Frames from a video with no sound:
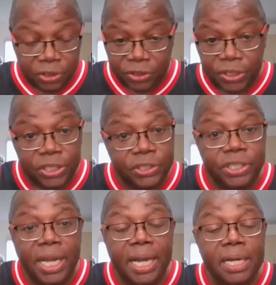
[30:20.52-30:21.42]

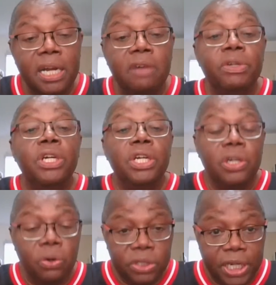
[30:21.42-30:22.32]
CDC.gov,
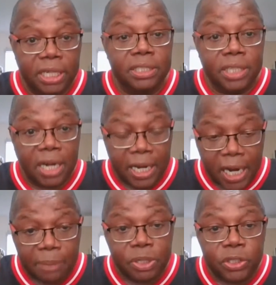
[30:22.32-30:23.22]
go check Johns
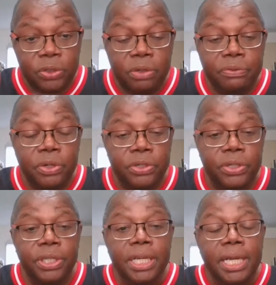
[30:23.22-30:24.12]
Hopkins
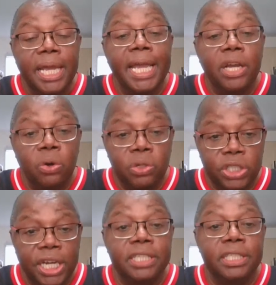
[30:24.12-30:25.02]
University, and go
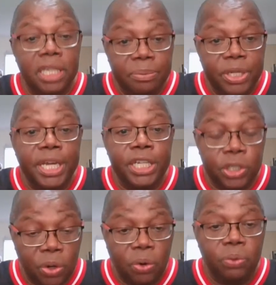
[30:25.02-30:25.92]
check
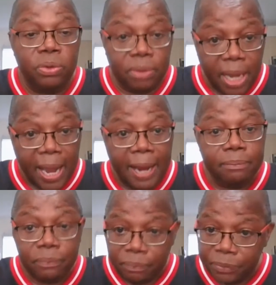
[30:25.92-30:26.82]
WHO, okay? I'm
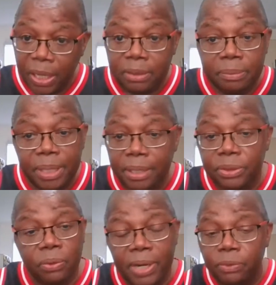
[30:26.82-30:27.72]
telling you, man,
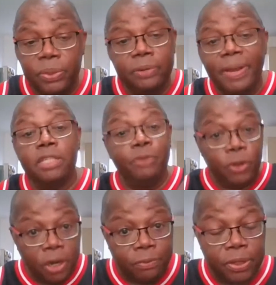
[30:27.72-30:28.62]
you don't have to wear a mask if you're
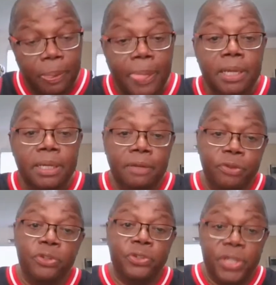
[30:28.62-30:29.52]
healthy. If
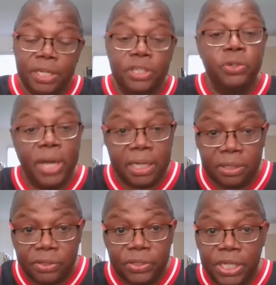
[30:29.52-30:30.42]
you're sick and you got the
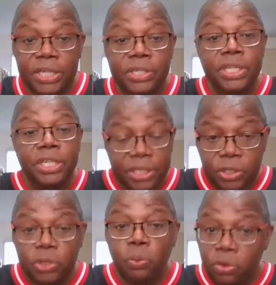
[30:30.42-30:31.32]
disease,
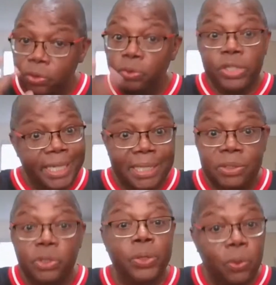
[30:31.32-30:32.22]
then
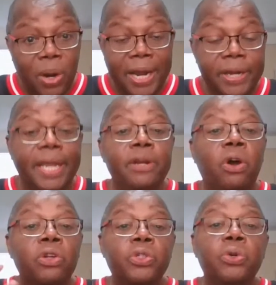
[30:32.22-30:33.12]
you require it. And
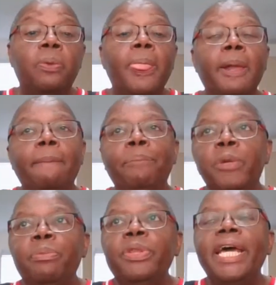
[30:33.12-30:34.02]
also,
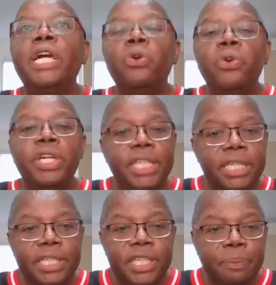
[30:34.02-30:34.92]
people that are going to
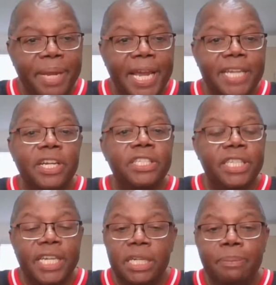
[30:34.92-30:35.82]
get these masks are
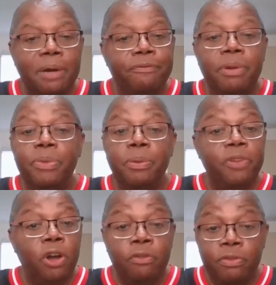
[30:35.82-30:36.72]
taking them up from the
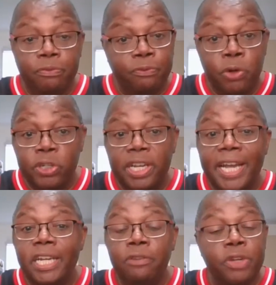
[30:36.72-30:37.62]
first
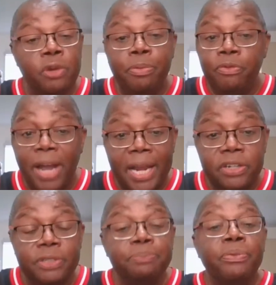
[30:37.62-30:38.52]
line healthcare
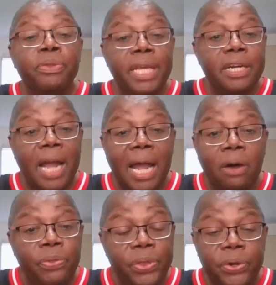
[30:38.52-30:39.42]
providers that are
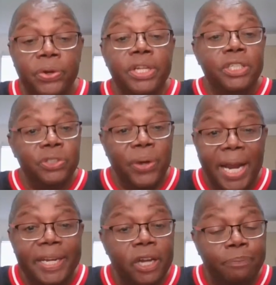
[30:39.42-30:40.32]
out there
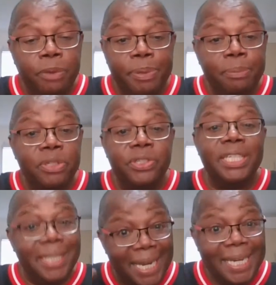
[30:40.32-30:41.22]
trying to help the people to
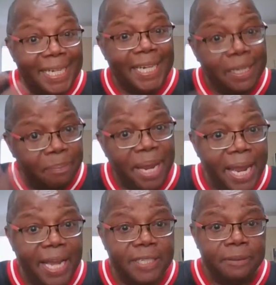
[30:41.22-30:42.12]
say they need the
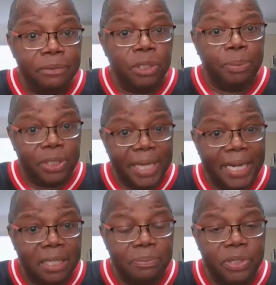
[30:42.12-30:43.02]
mask to
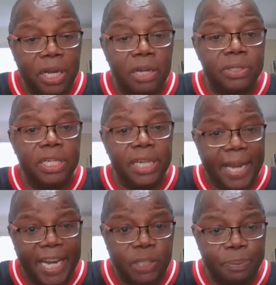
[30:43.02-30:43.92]
protect themselves in the
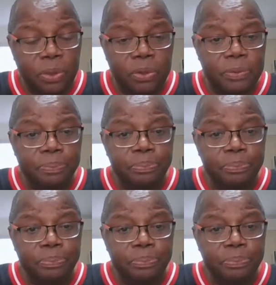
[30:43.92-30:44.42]
hospitals.